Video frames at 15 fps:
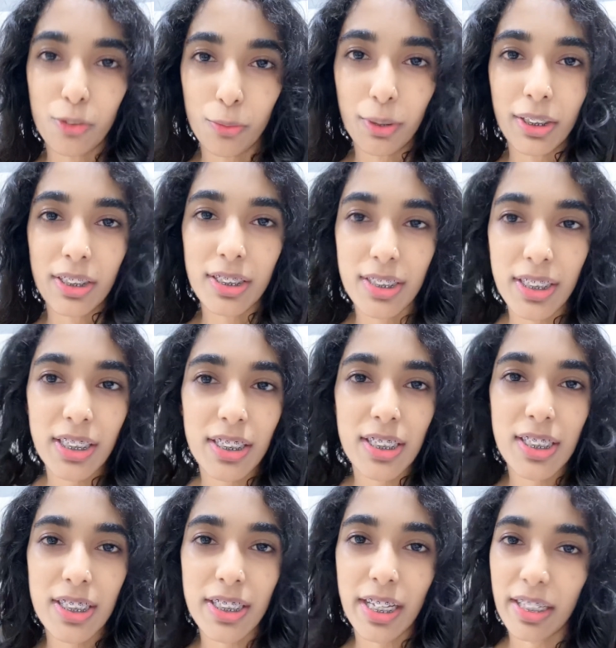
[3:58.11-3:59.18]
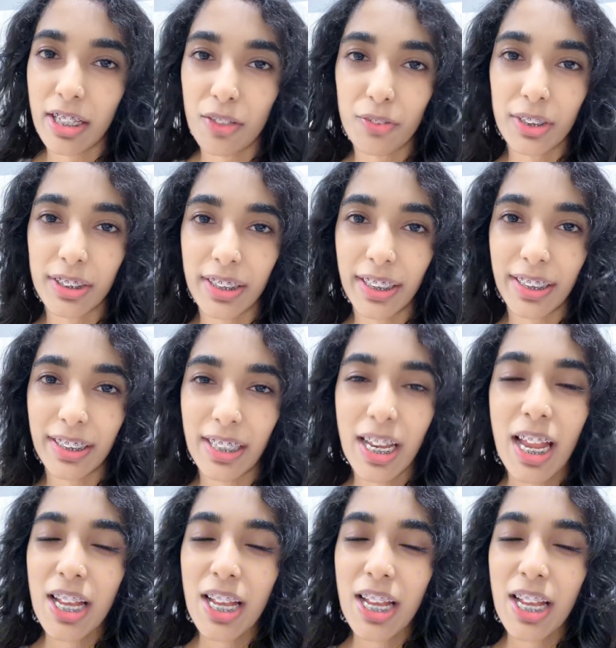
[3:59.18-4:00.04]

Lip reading: doing the series and everything.